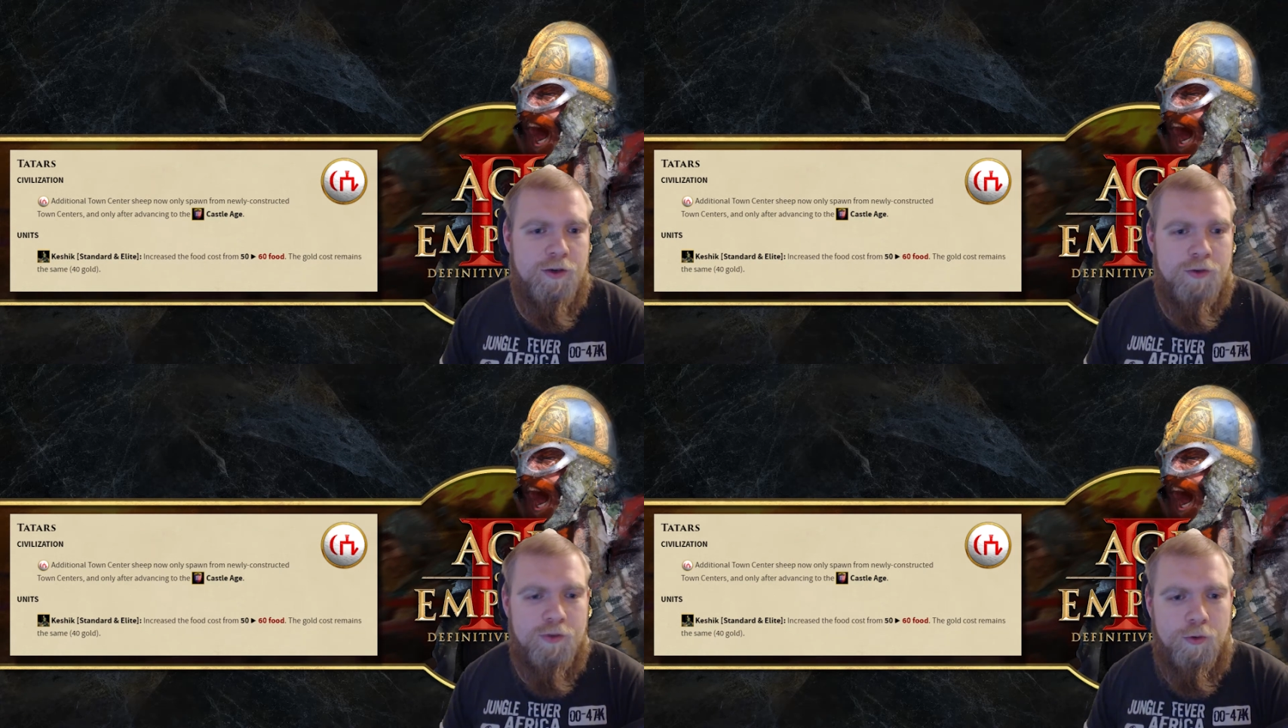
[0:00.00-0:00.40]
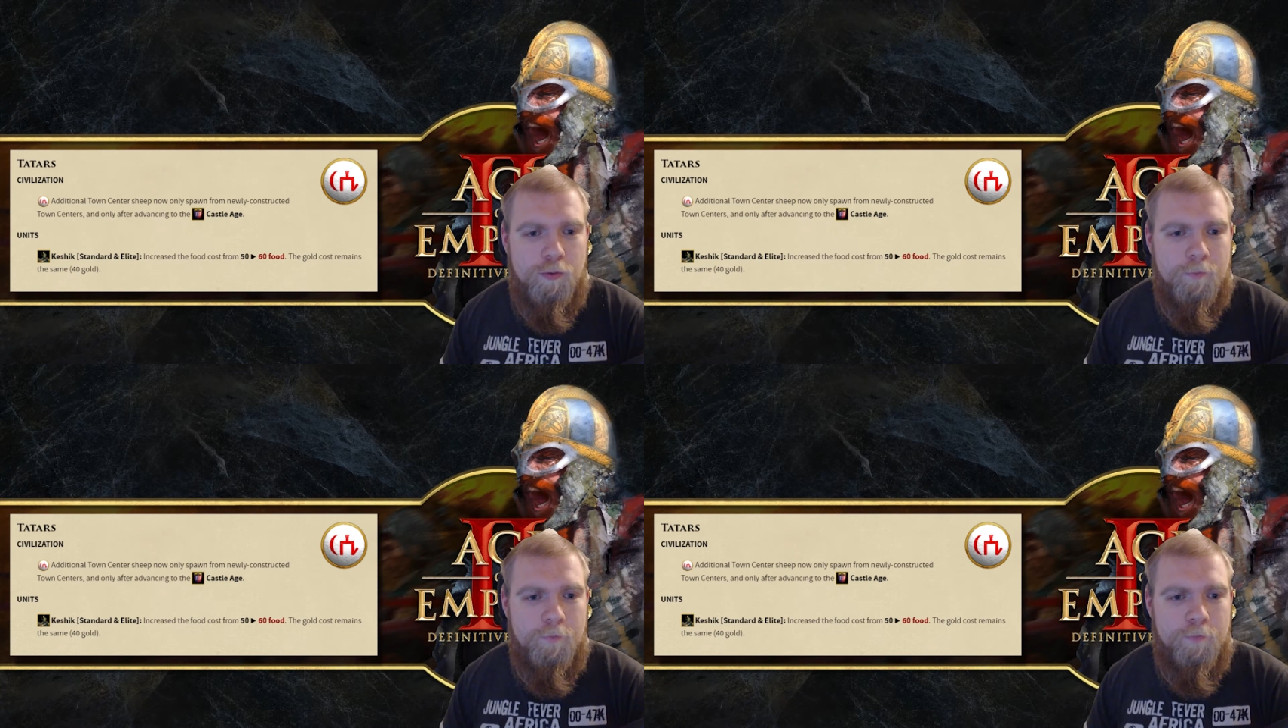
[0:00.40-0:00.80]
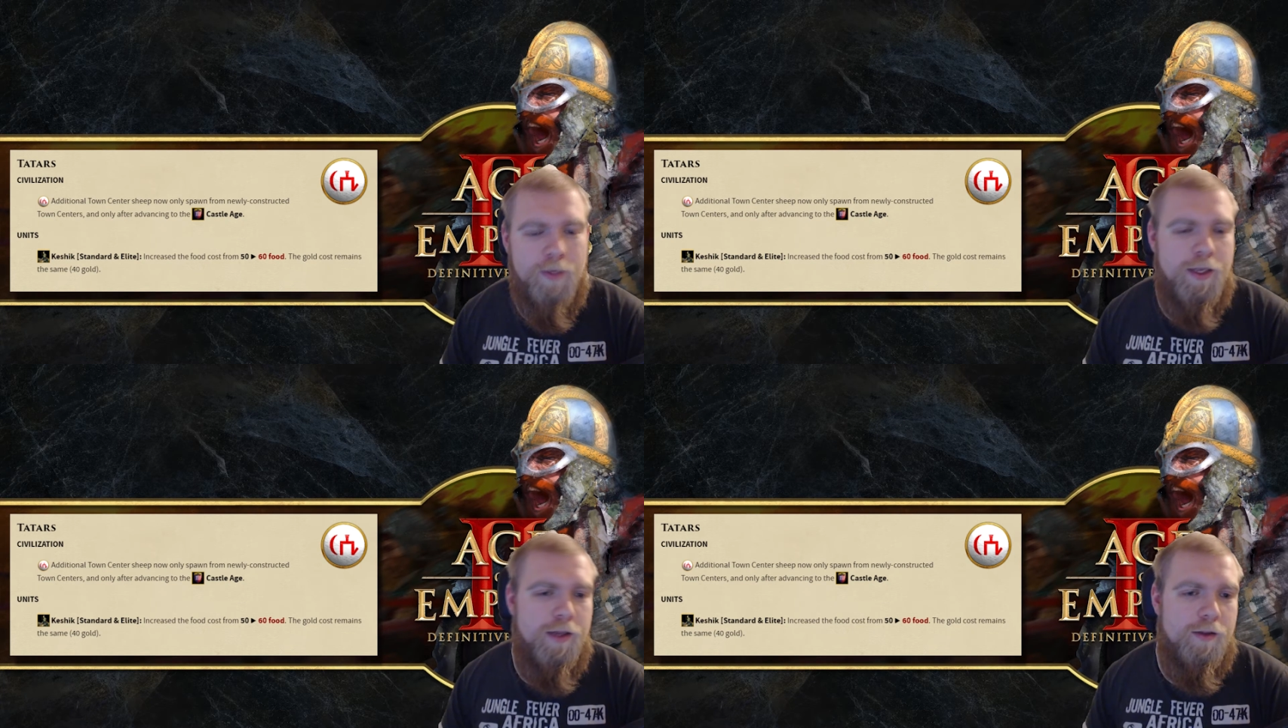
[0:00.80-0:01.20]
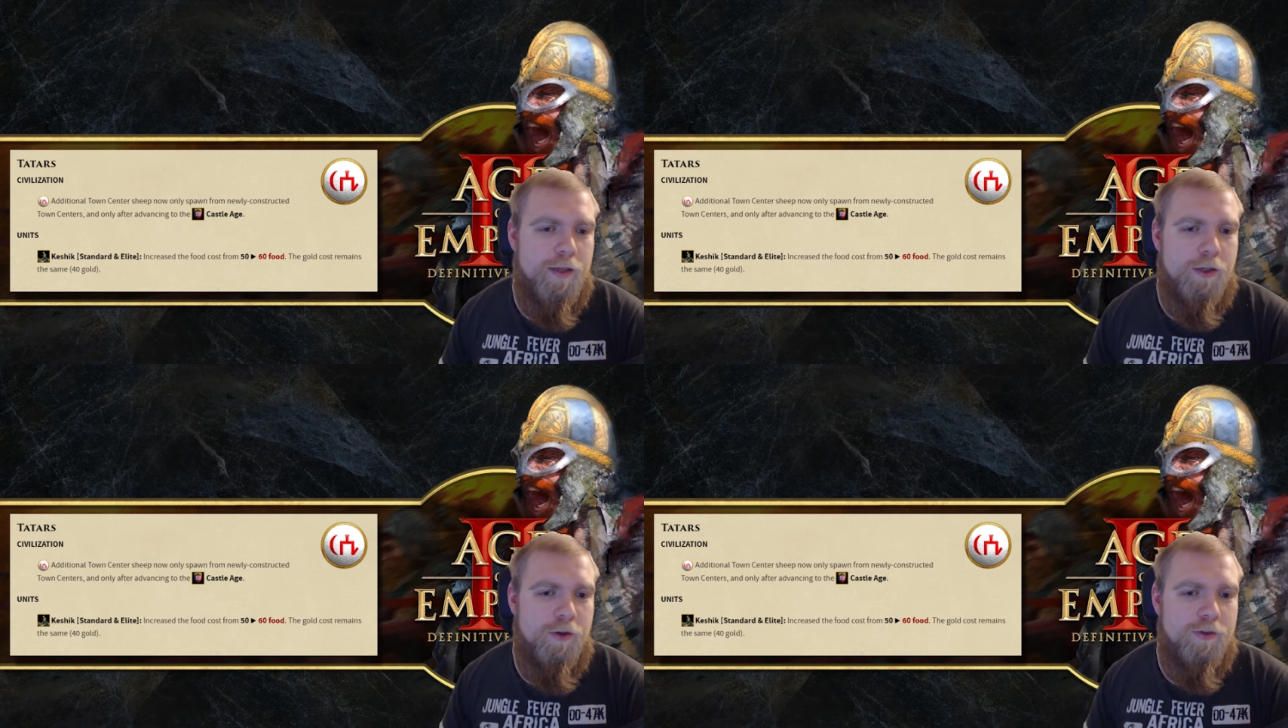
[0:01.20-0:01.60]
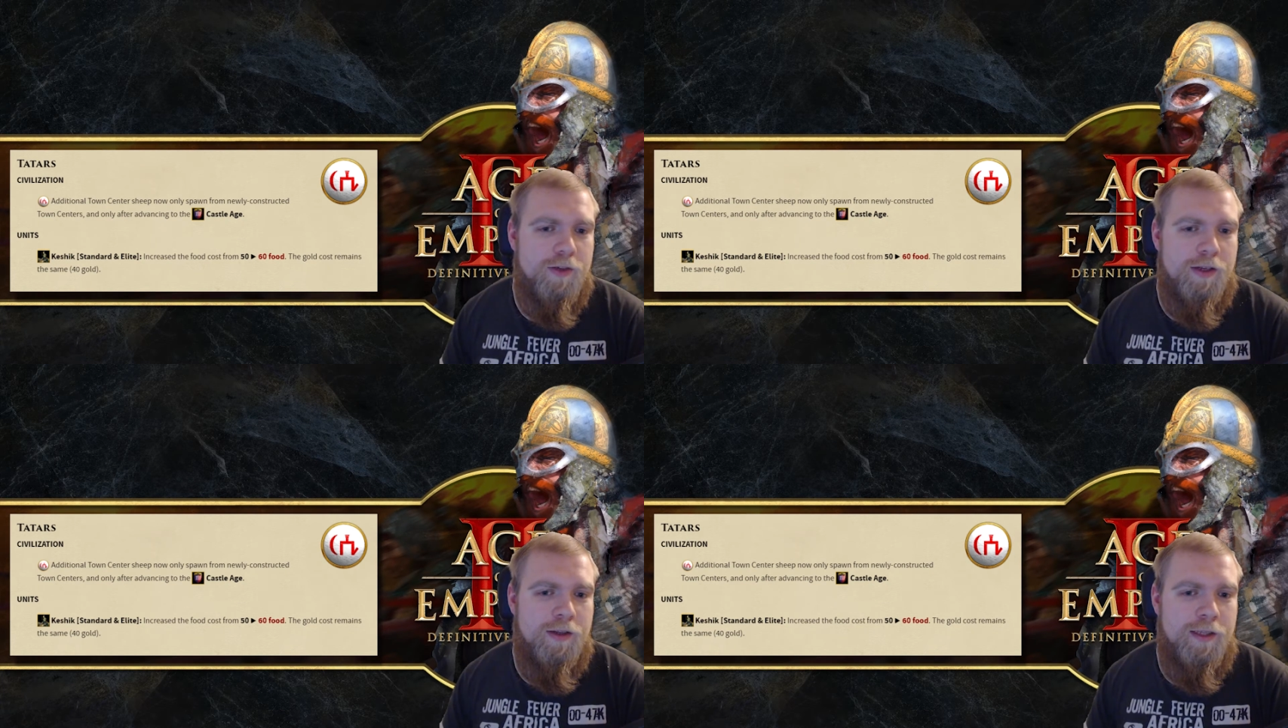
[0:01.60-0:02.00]
So I lost
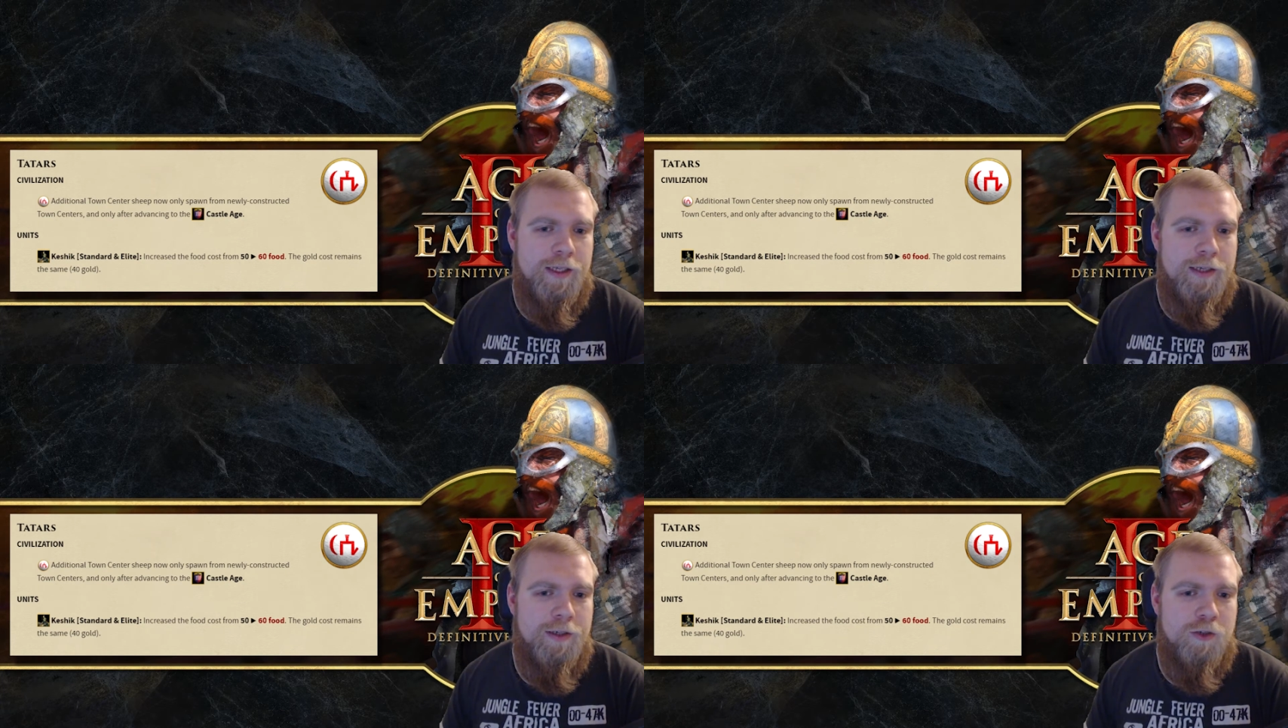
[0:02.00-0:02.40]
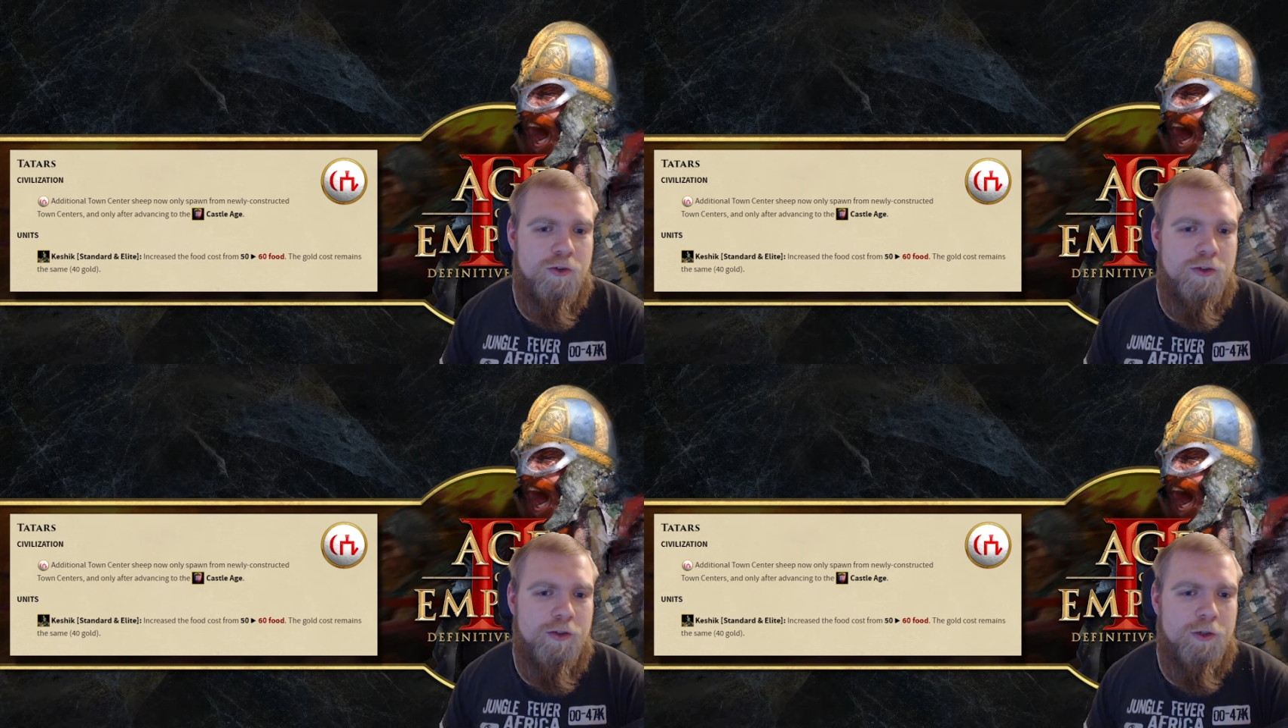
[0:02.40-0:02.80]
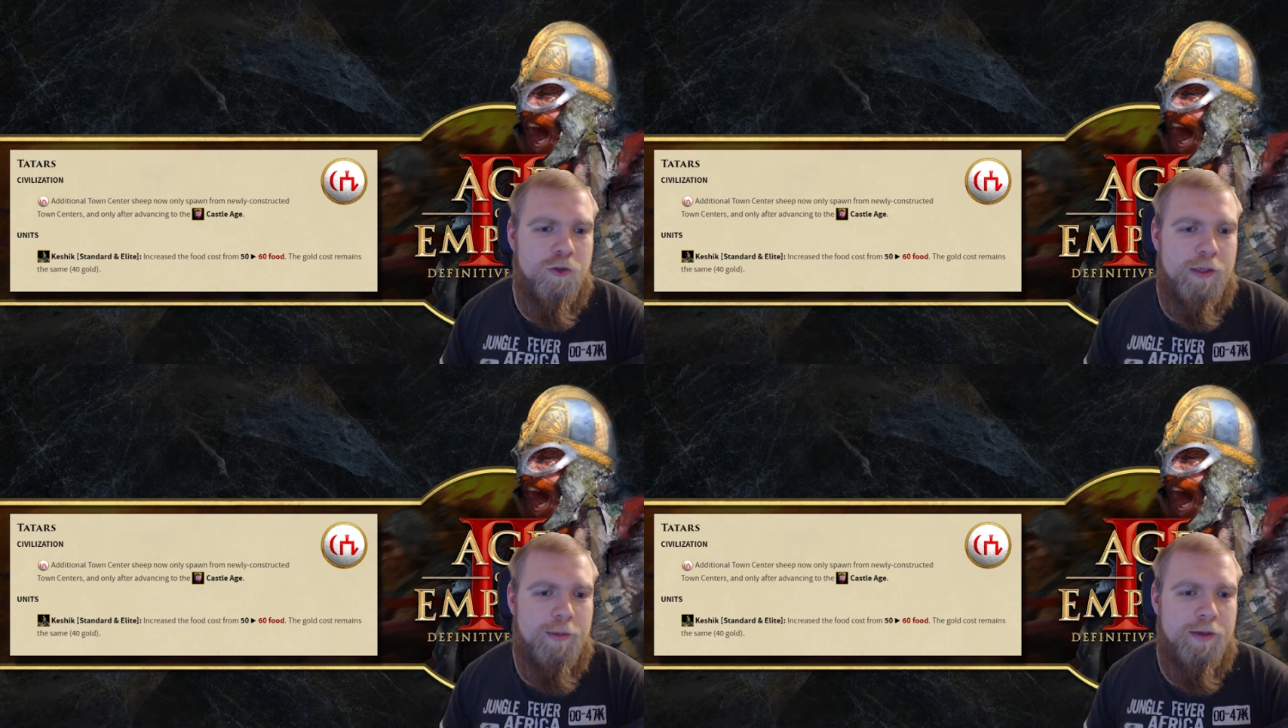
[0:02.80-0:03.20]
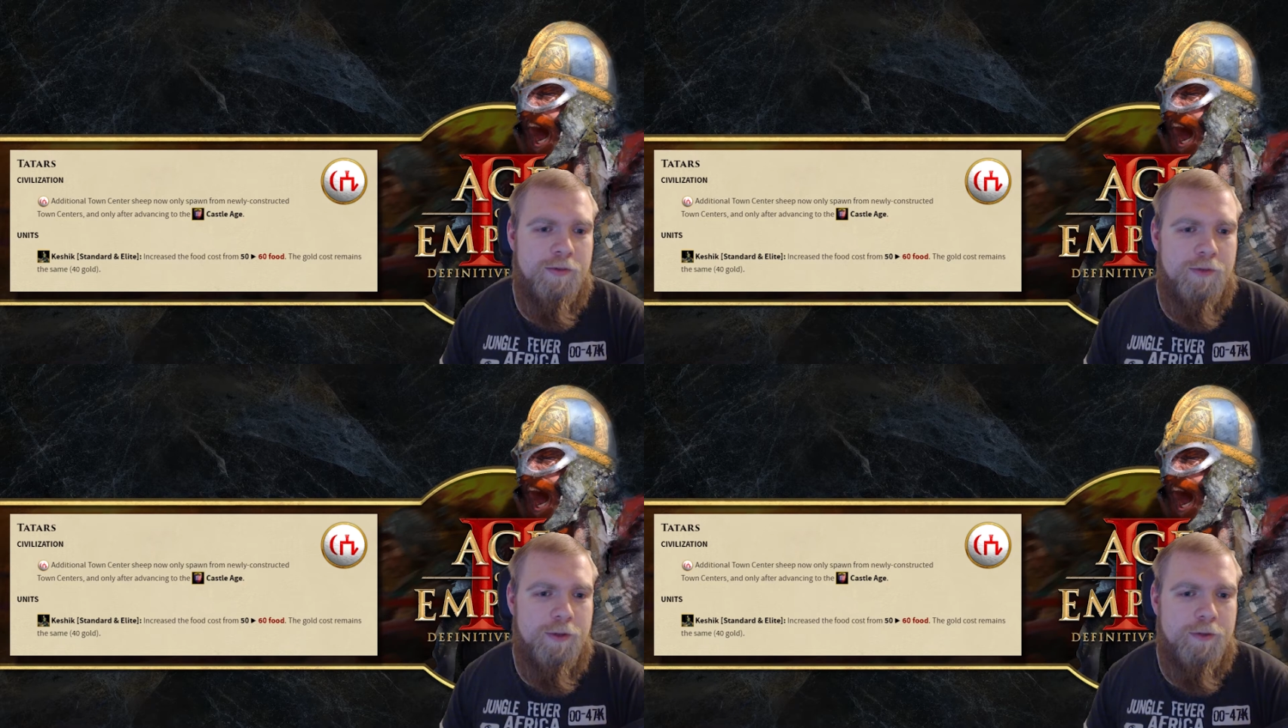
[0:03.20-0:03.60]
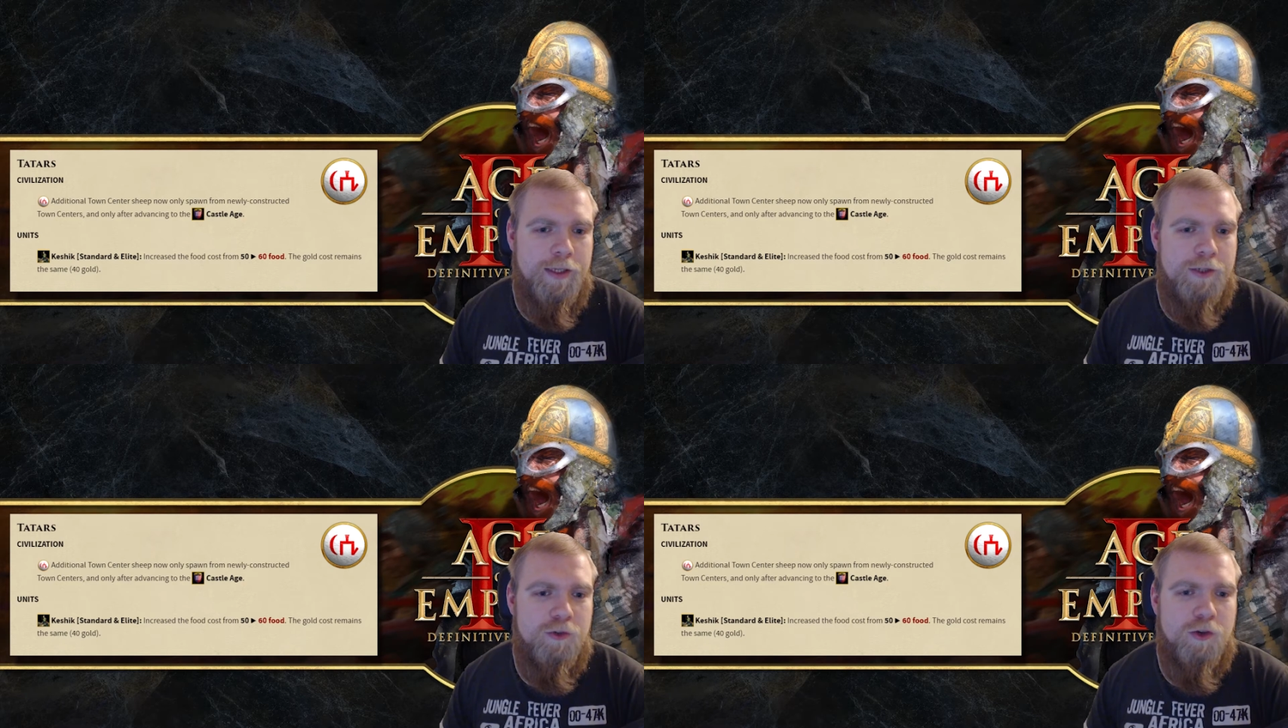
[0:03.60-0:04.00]
the additional sheep in feudal age,